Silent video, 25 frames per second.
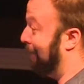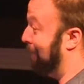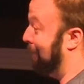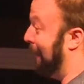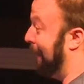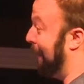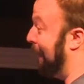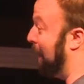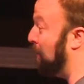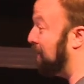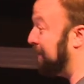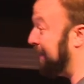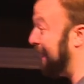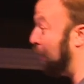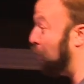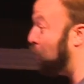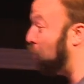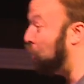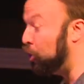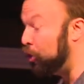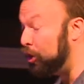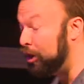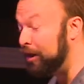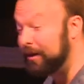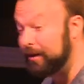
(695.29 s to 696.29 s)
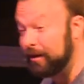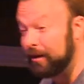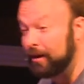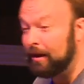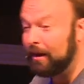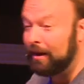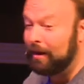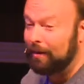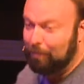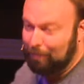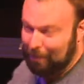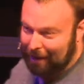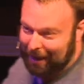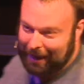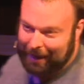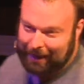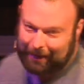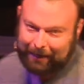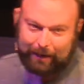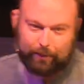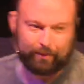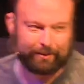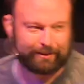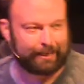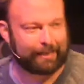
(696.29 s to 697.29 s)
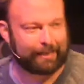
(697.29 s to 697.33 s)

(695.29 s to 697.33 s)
and he was a good man. He was a